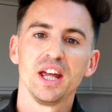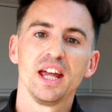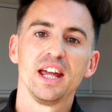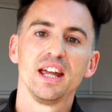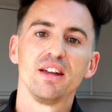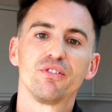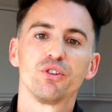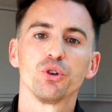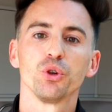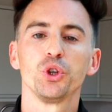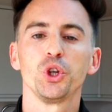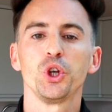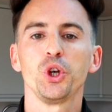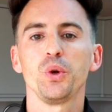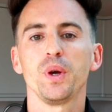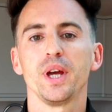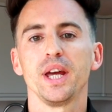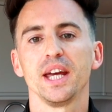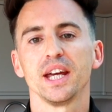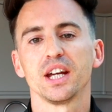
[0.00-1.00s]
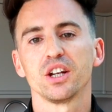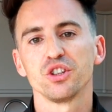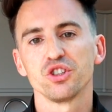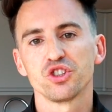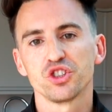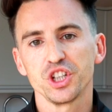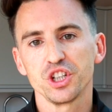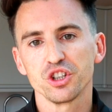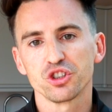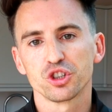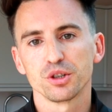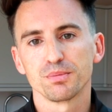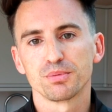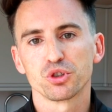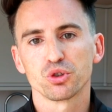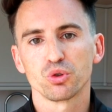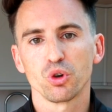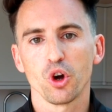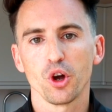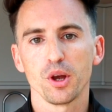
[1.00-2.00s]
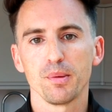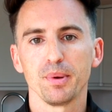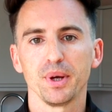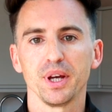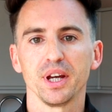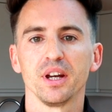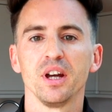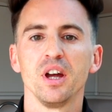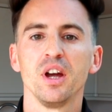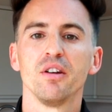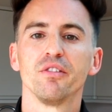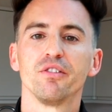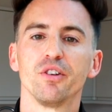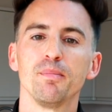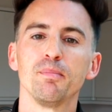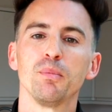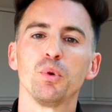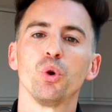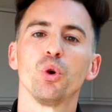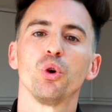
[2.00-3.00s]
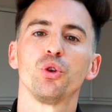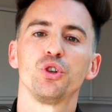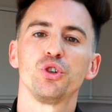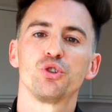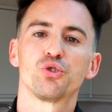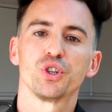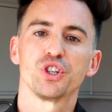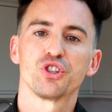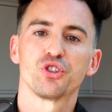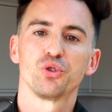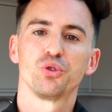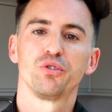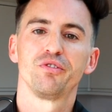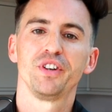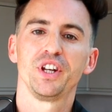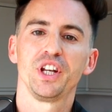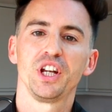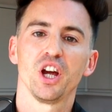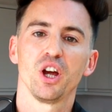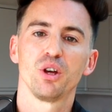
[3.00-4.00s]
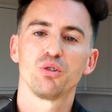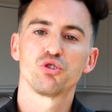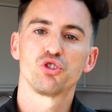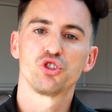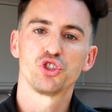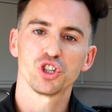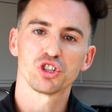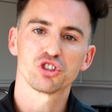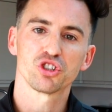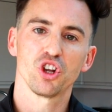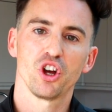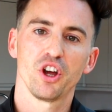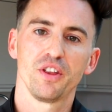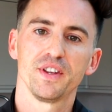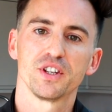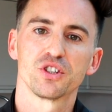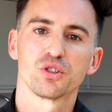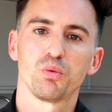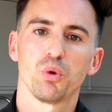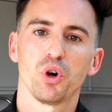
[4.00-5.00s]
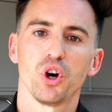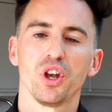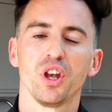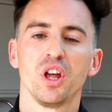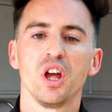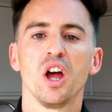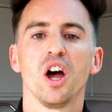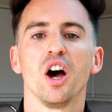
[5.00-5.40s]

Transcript: If you're new here, consider subscribing for more nutritional videos just like this one,